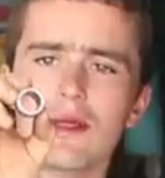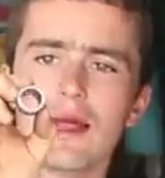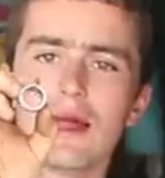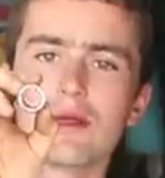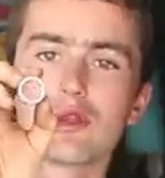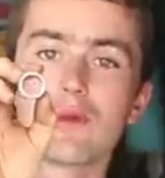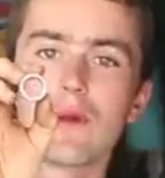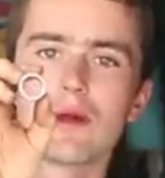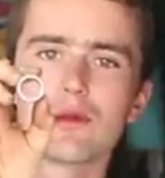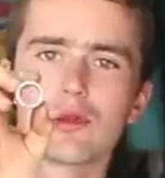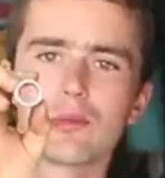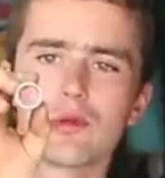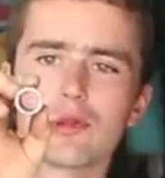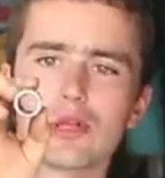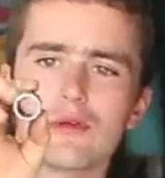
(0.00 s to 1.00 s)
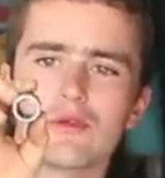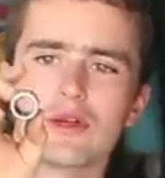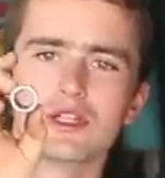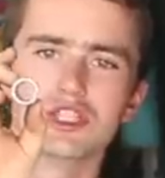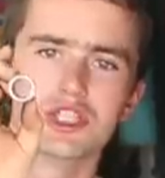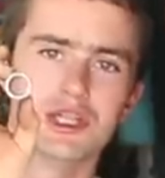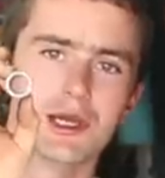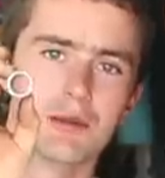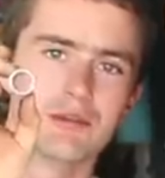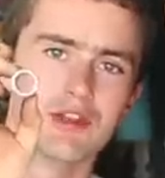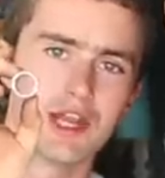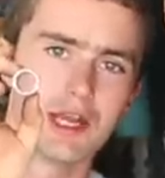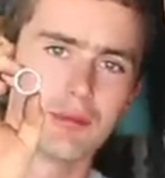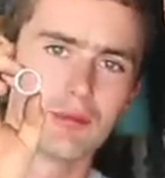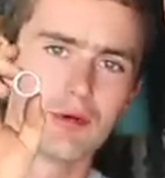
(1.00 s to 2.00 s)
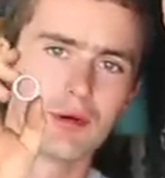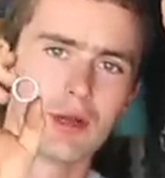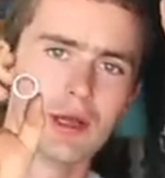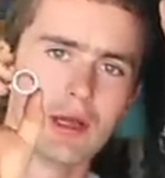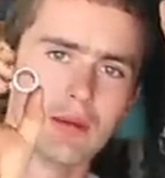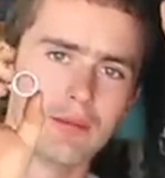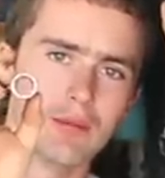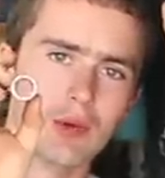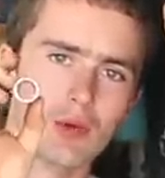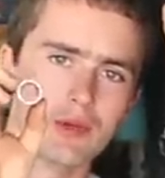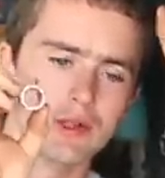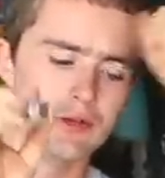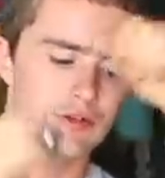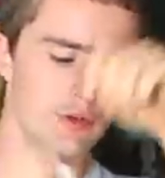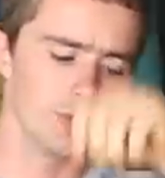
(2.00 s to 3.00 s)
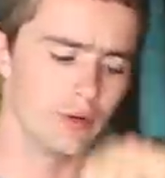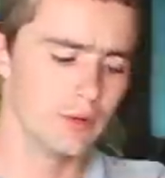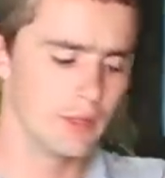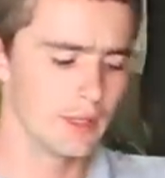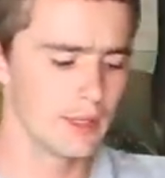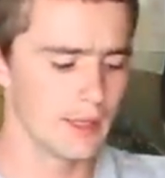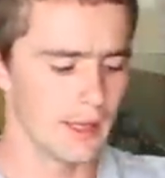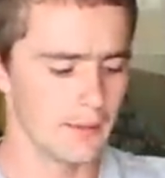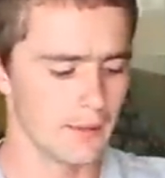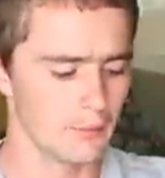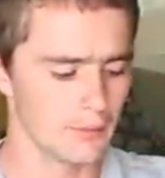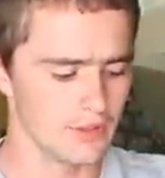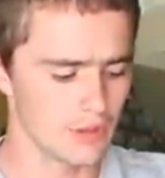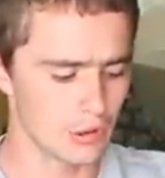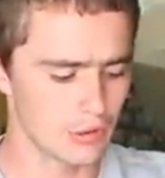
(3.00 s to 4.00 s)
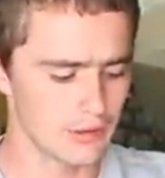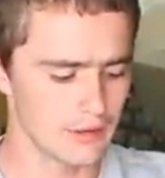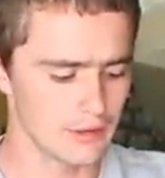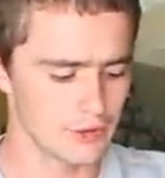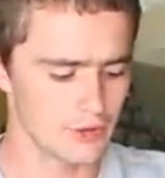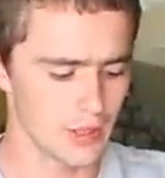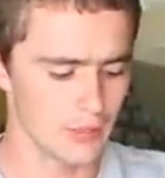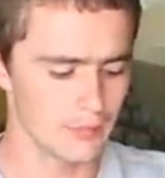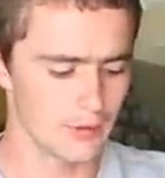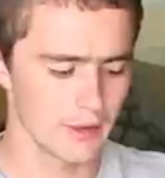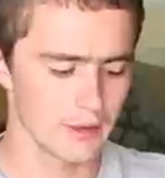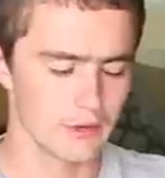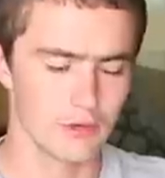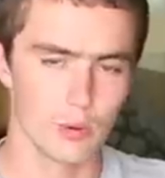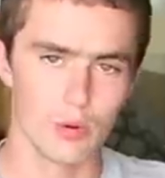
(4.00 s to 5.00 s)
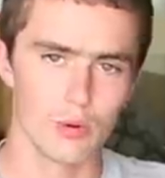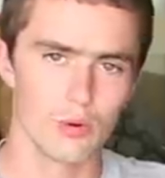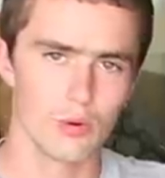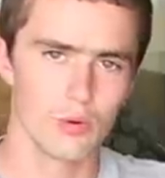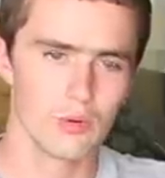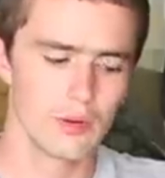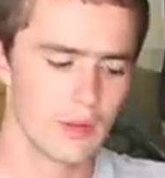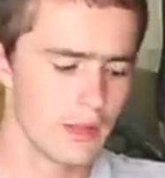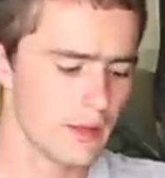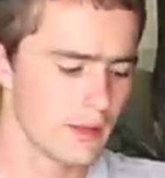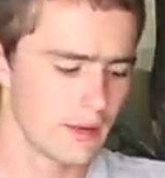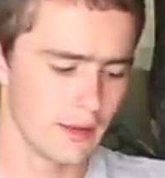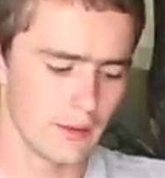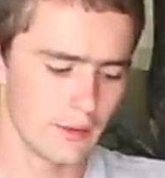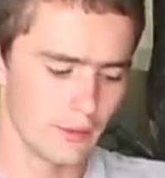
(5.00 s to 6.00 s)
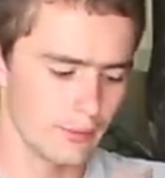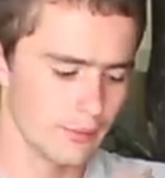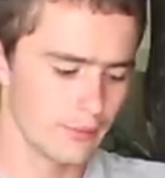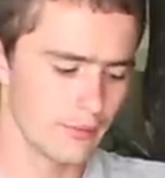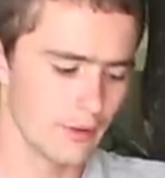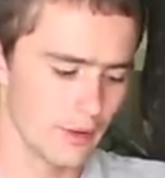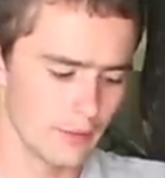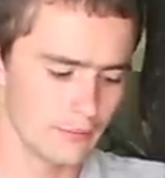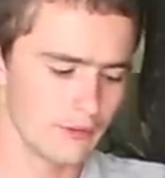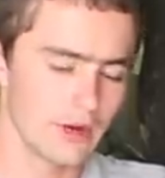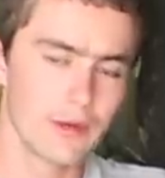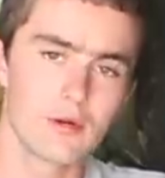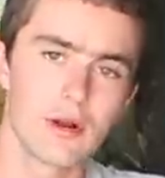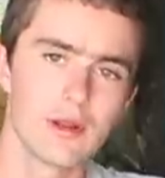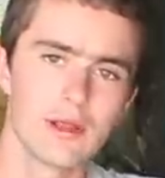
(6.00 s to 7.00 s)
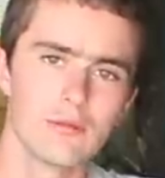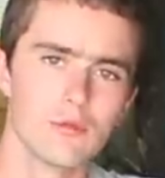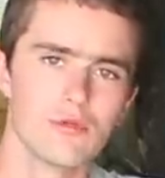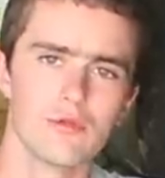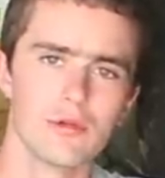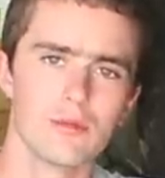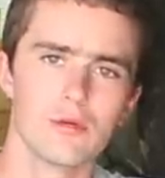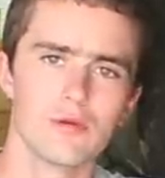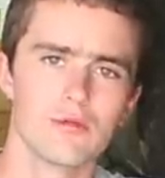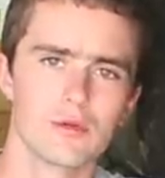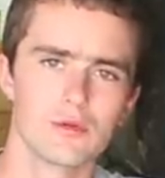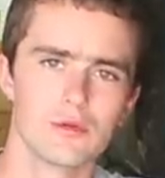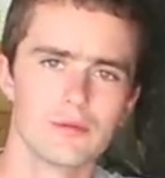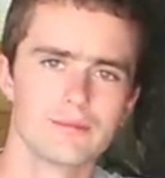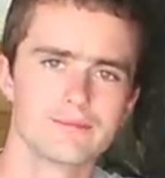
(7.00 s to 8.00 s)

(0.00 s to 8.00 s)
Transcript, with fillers: has that specific GM taper milled into it. And then we just need to drop that into our hole and our um, tie rod end will fit perfectly.